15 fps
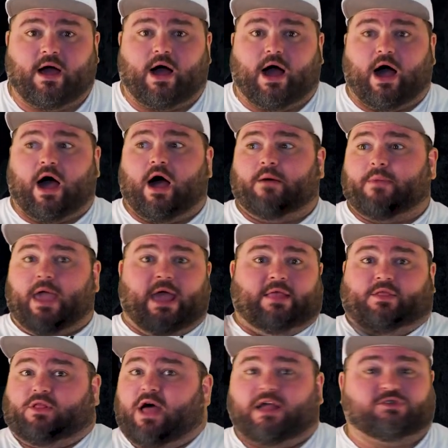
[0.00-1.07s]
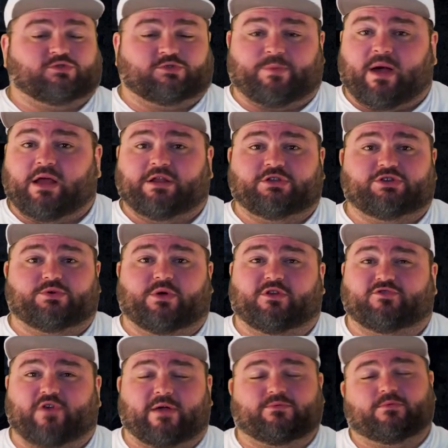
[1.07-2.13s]
and the line's responding to it.
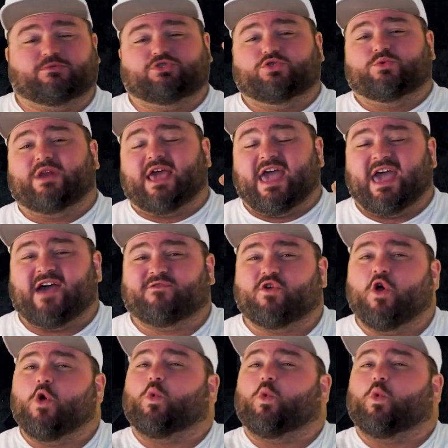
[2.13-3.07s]
Drops from 2.5.